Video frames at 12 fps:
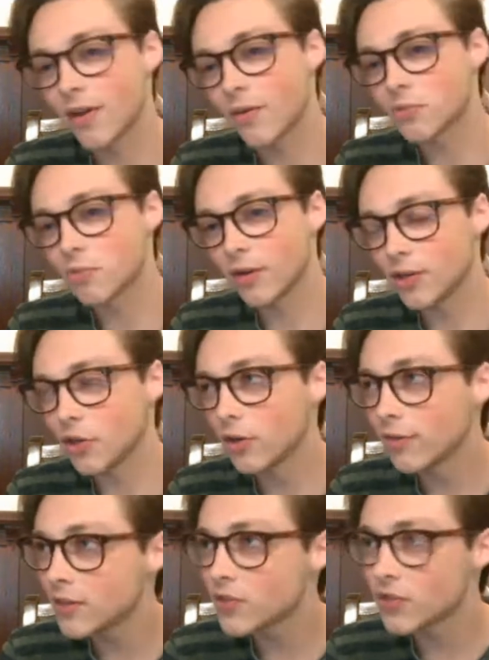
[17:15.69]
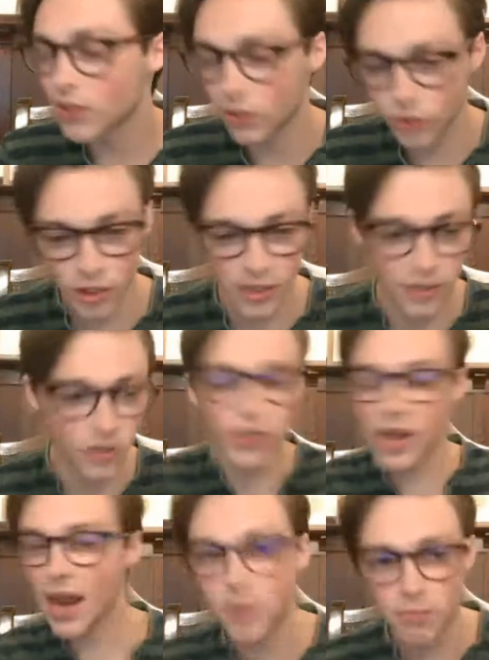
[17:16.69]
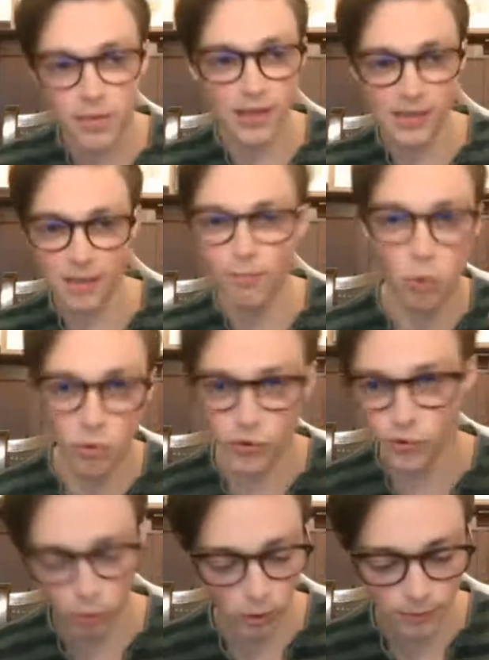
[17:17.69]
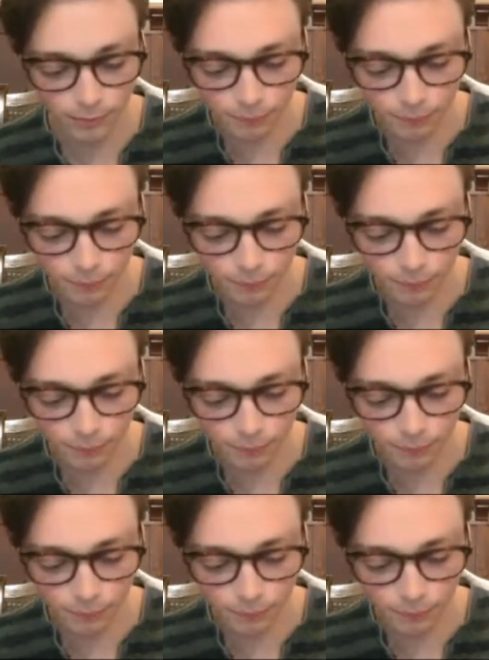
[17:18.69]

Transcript: I was pretty nervous, so she just came with me as like moral support.